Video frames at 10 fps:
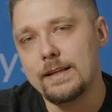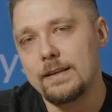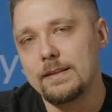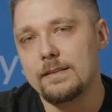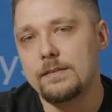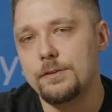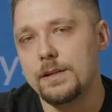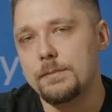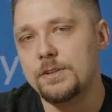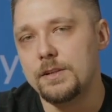that during
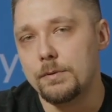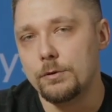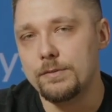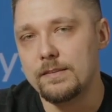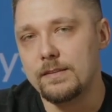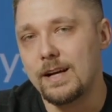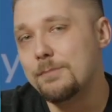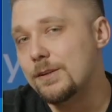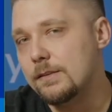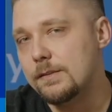patching process
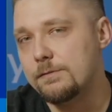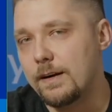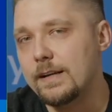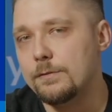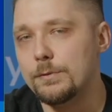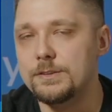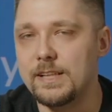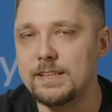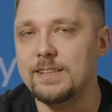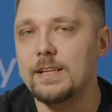Hibernate files will
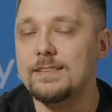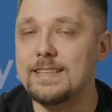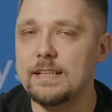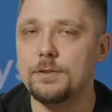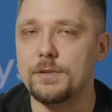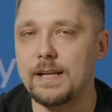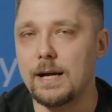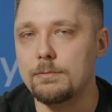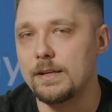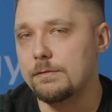change than during
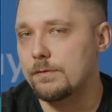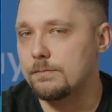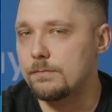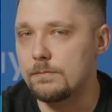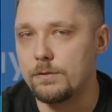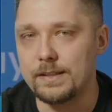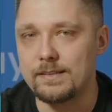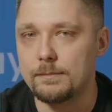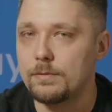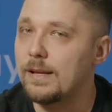upgrade from, for
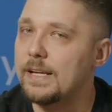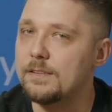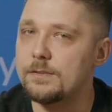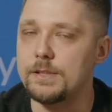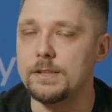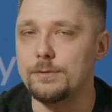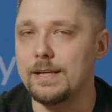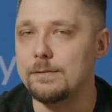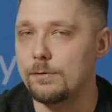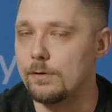example, 8.3 to
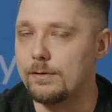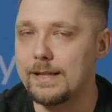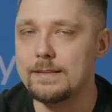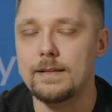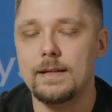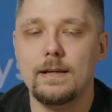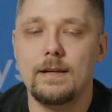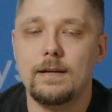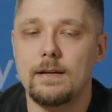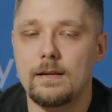8.4, right?
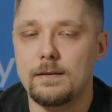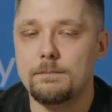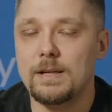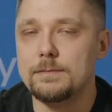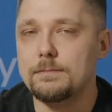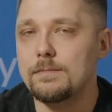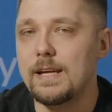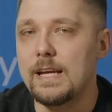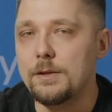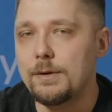But
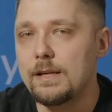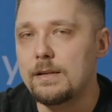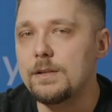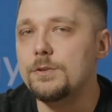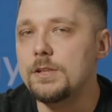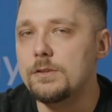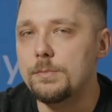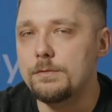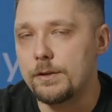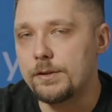anyway, you need to
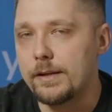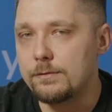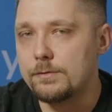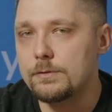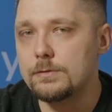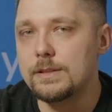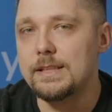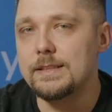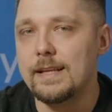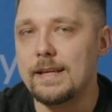be very careful in